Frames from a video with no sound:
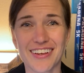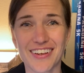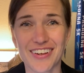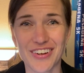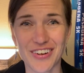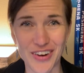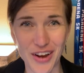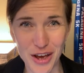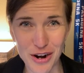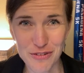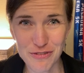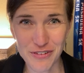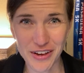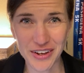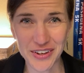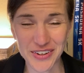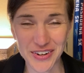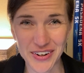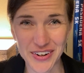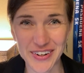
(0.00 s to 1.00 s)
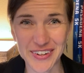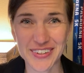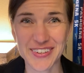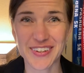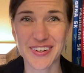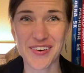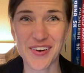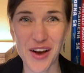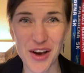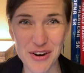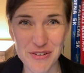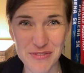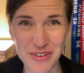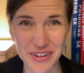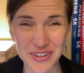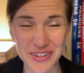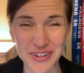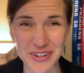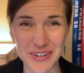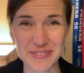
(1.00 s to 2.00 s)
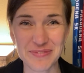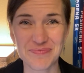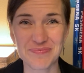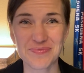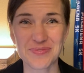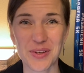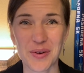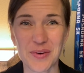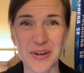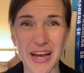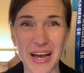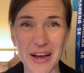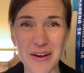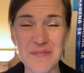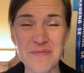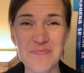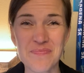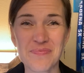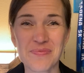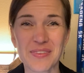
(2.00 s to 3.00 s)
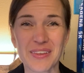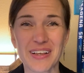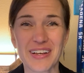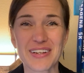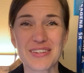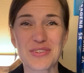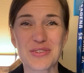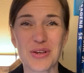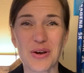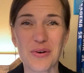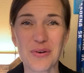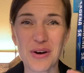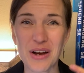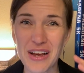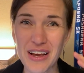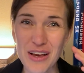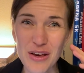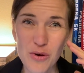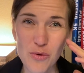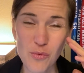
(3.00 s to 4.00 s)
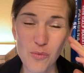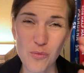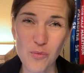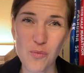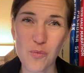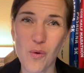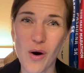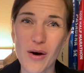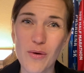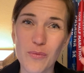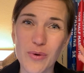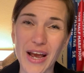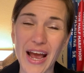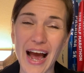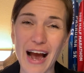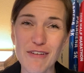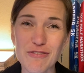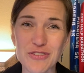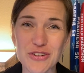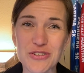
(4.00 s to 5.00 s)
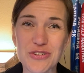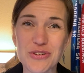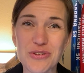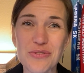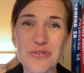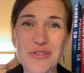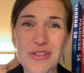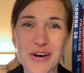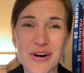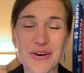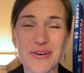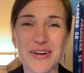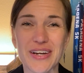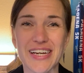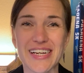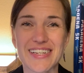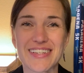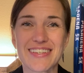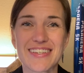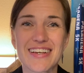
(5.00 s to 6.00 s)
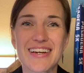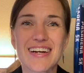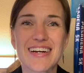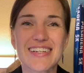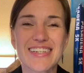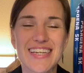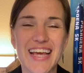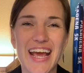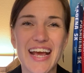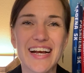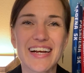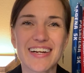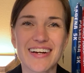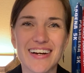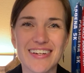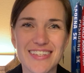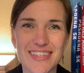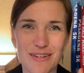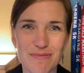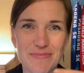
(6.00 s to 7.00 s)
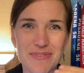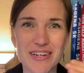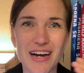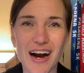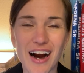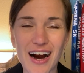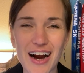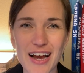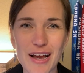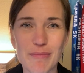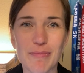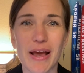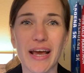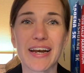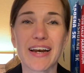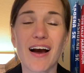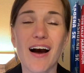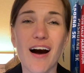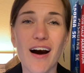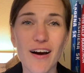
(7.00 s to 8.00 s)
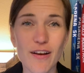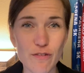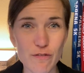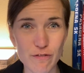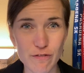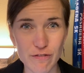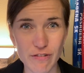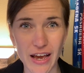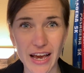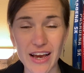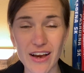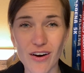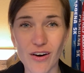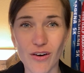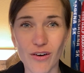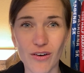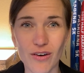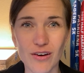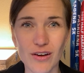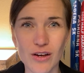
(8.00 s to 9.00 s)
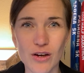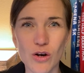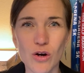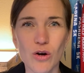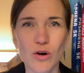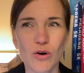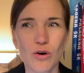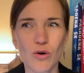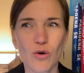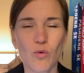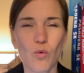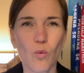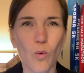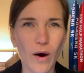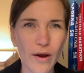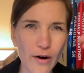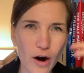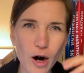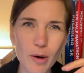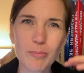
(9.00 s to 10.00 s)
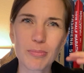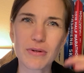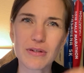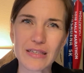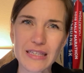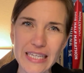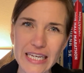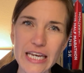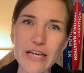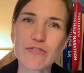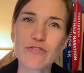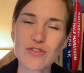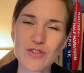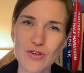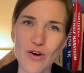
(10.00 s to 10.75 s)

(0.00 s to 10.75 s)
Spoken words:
You're not a failure. You're not a failure. Okay? So what we have to do, though, is take some time and unveil what our beliefs